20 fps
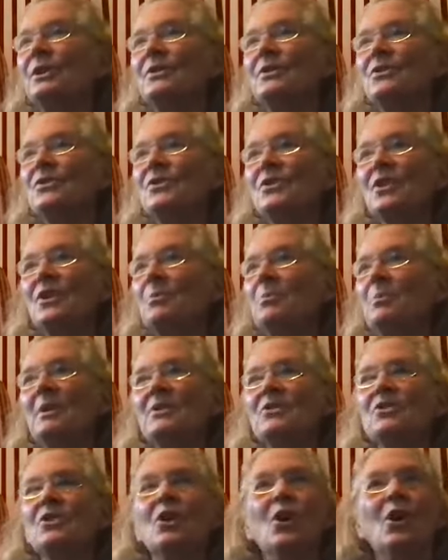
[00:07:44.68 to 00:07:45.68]
is so
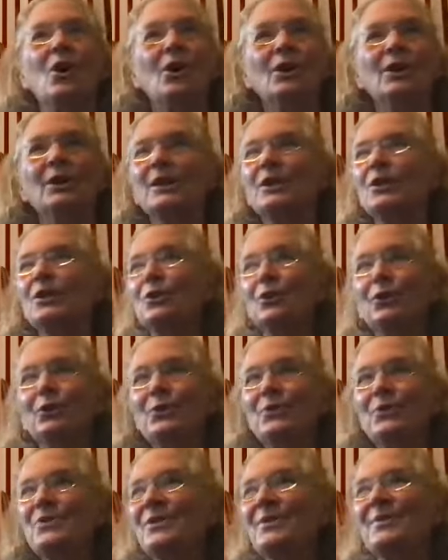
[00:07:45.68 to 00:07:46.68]
much
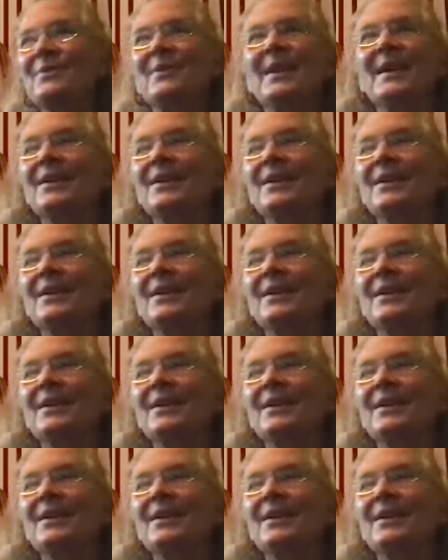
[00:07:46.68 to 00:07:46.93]
all-inclusive